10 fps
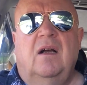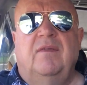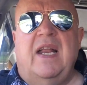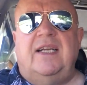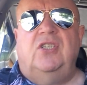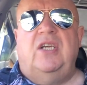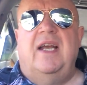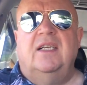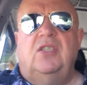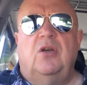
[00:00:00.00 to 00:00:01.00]
of next
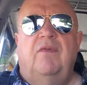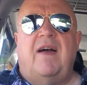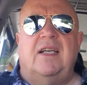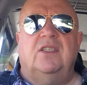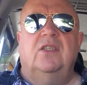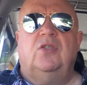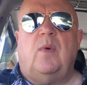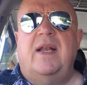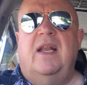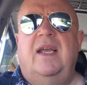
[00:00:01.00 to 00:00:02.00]
year,
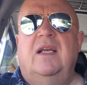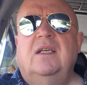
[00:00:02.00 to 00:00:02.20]
2020,